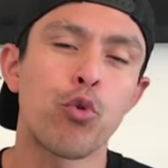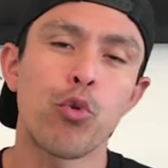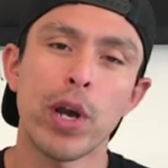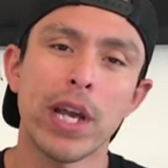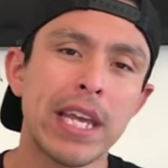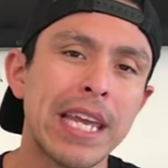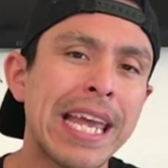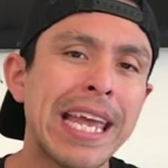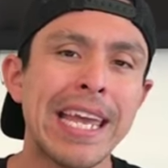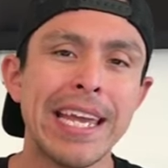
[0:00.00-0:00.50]

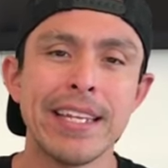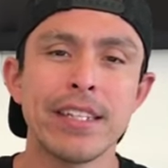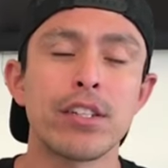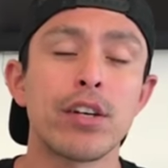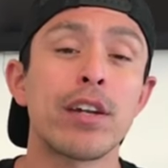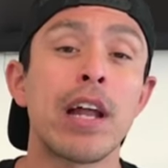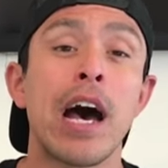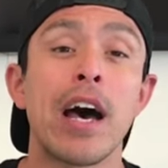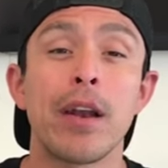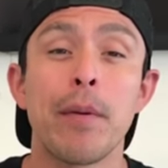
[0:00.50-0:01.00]
quick hints
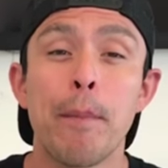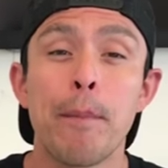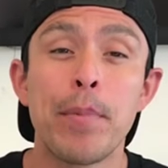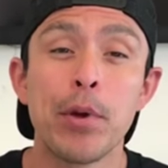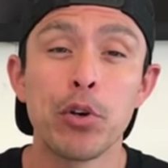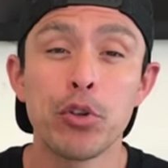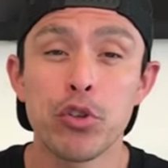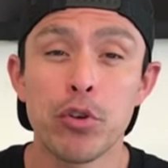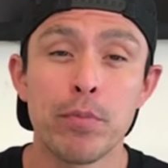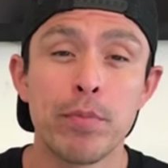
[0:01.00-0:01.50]
on how to
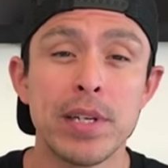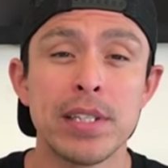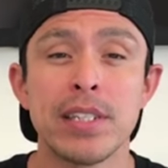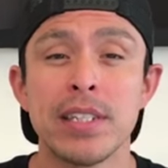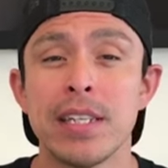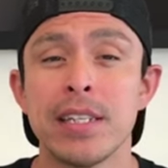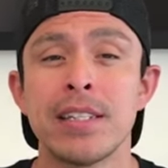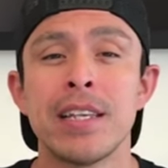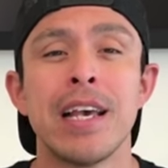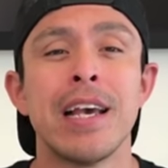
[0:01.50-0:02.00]
build your
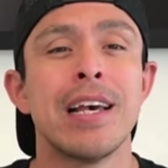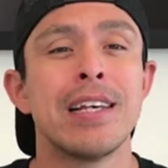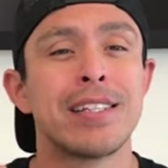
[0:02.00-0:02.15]
business